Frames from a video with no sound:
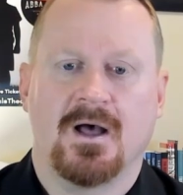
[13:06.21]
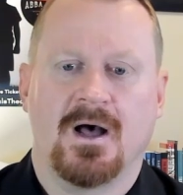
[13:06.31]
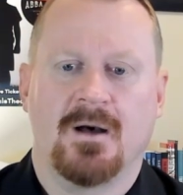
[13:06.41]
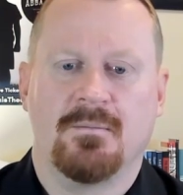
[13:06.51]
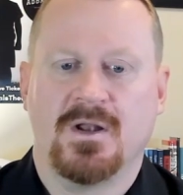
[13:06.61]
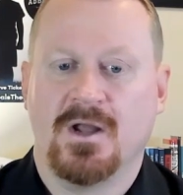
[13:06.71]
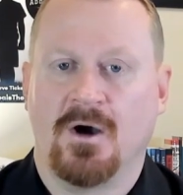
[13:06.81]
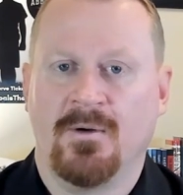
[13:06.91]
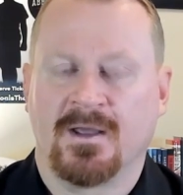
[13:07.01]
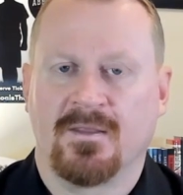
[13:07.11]
but
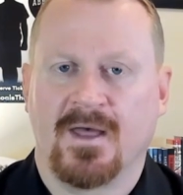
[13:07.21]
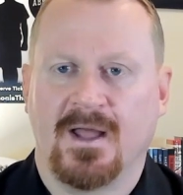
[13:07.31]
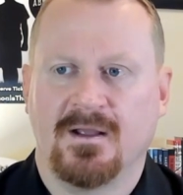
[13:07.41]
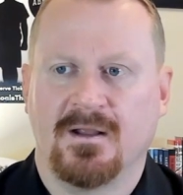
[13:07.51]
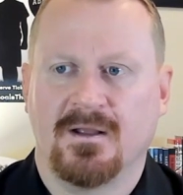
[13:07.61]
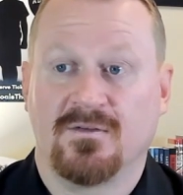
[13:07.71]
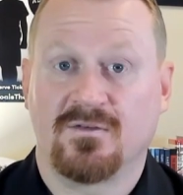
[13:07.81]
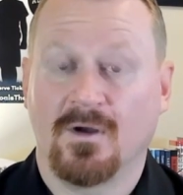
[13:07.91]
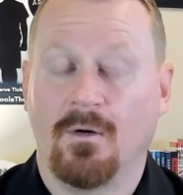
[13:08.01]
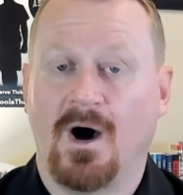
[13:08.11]
knowing that it's
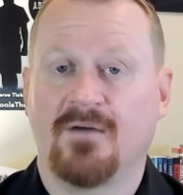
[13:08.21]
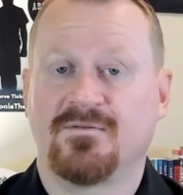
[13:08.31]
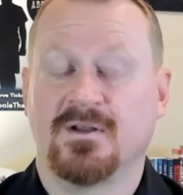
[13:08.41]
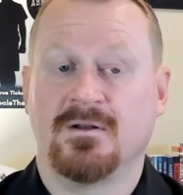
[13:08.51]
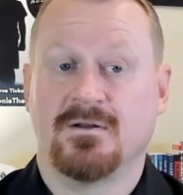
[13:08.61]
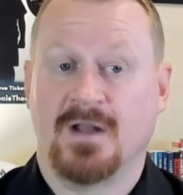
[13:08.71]
so often